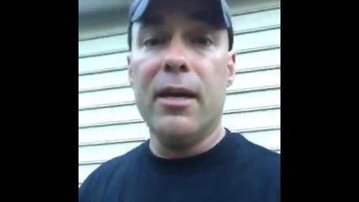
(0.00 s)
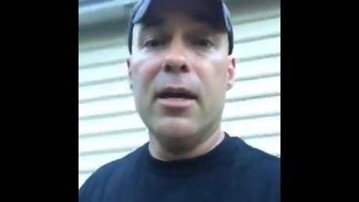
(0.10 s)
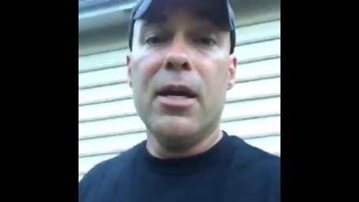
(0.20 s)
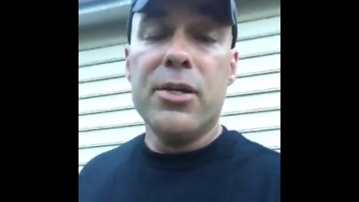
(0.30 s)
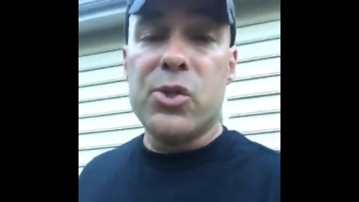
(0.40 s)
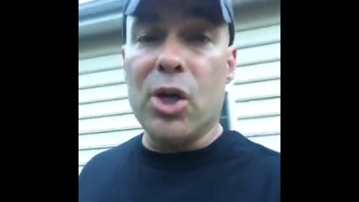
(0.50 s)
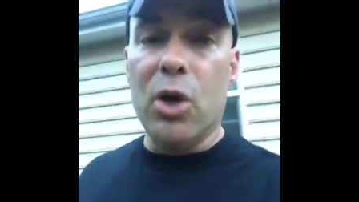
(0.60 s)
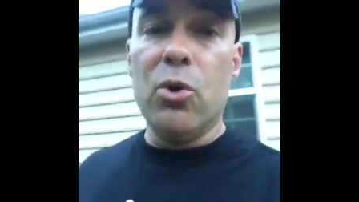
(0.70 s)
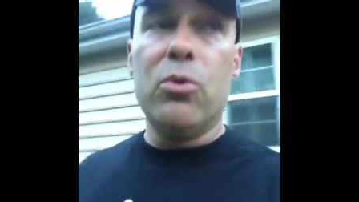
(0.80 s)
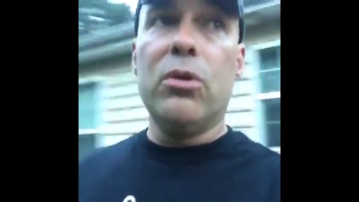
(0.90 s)

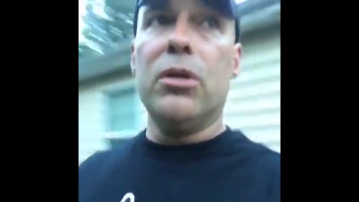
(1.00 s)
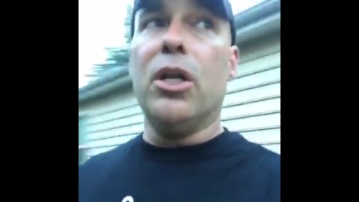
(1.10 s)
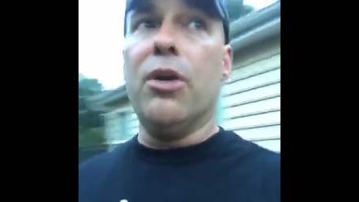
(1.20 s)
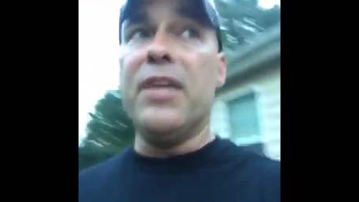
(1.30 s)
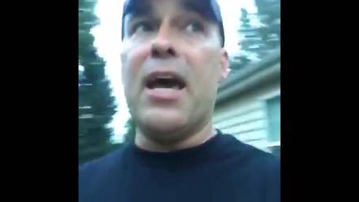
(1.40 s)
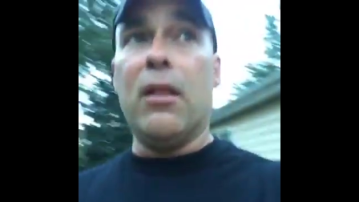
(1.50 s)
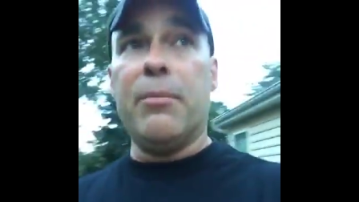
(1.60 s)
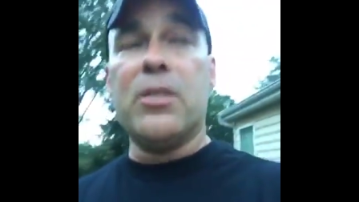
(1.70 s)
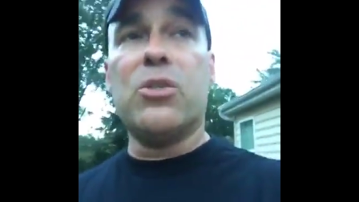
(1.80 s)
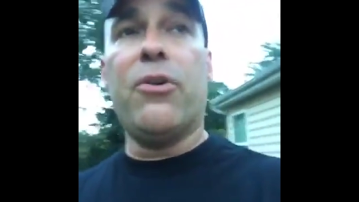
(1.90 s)
So, you know, the
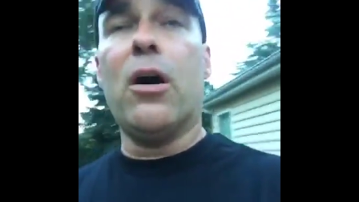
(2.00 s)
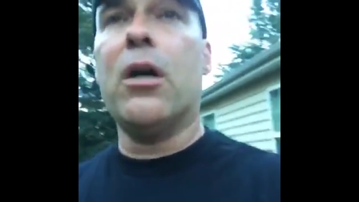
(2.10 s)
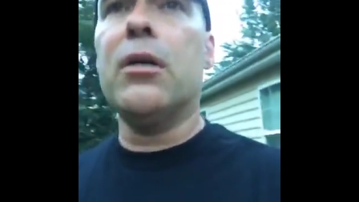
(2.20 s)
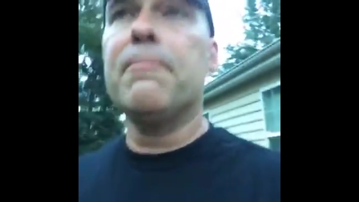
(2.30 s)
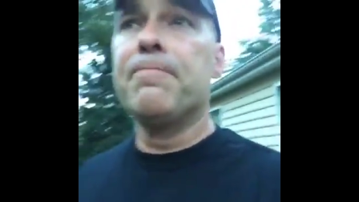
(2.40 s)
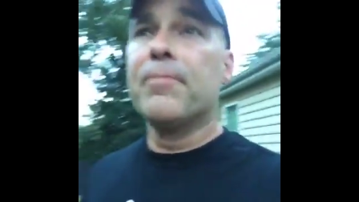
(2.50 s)
elements of horror,